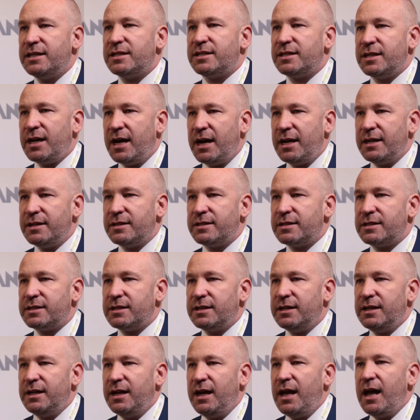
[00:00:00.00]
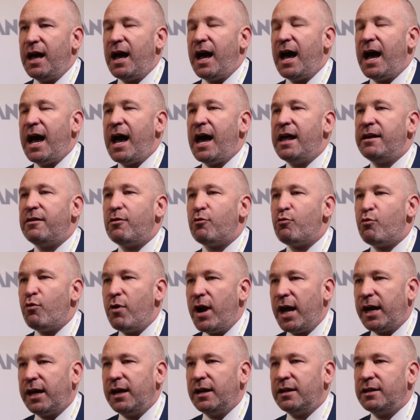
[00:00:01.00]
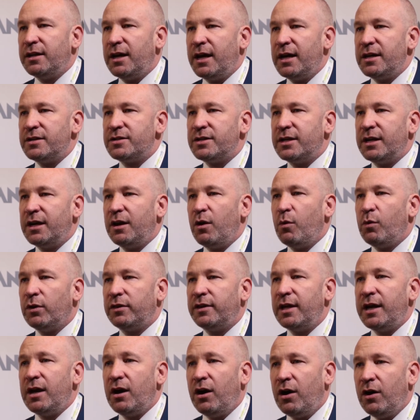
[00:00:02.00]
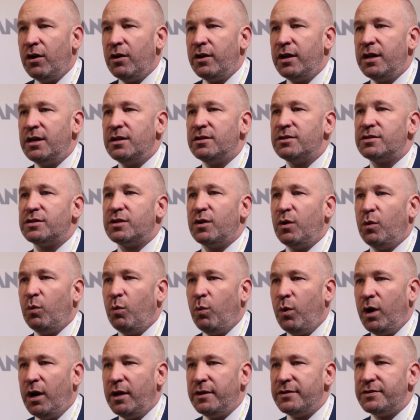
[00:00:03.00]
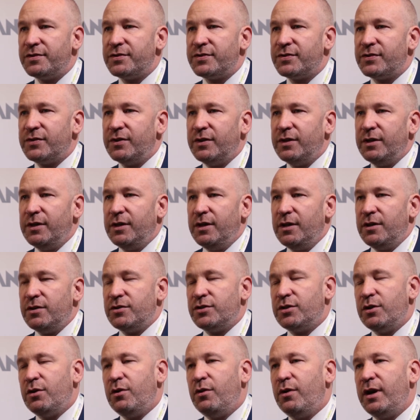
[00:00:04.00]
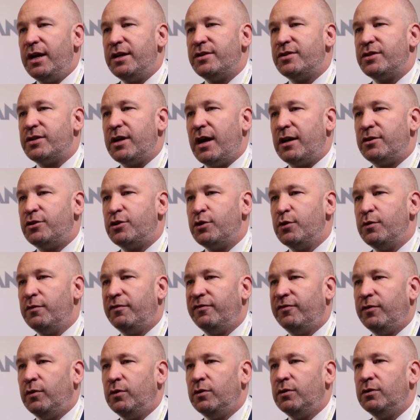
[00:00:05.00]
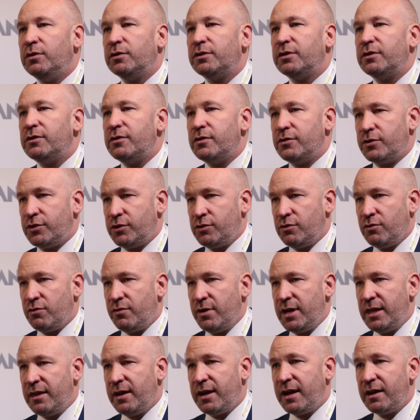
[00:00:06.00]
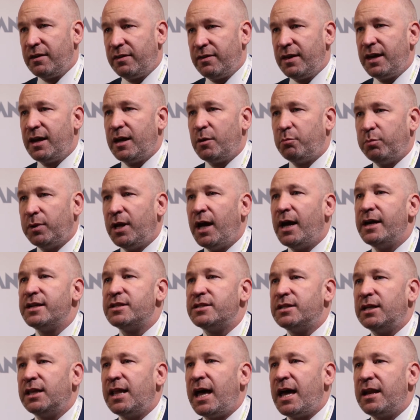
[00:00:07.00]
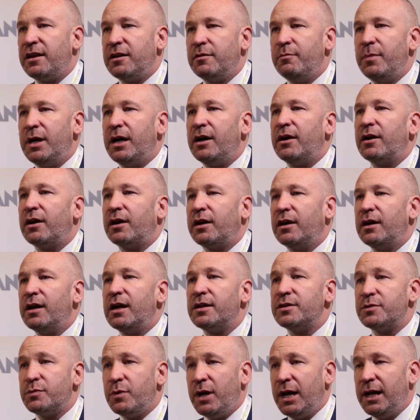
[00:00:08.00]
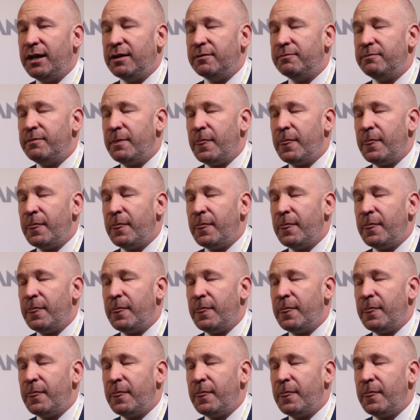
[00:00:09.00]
science and recognizing what the audience wants. So it's a twofold story that I think applies to Latin America as well.